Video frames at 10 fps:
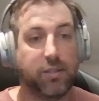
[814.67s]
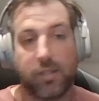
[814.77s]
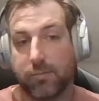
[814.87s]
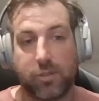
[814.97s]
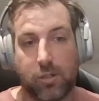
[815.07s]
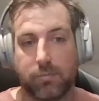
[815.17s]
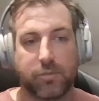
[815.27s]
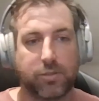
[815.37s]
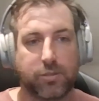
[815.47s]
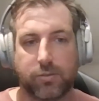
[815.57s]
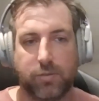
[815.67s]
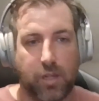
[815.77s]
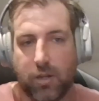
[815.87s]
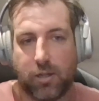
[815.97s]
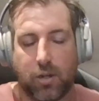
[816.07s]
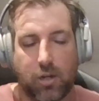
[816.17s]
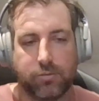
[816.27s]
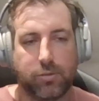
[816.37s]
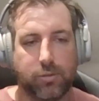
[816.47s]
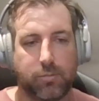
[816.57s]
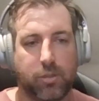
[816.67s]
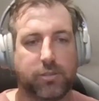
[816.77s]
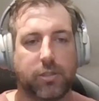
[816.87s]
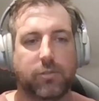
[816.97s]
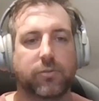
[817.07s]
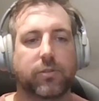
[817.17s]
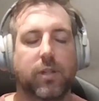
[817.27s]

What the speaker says: And sometimes, and I'll do it myself.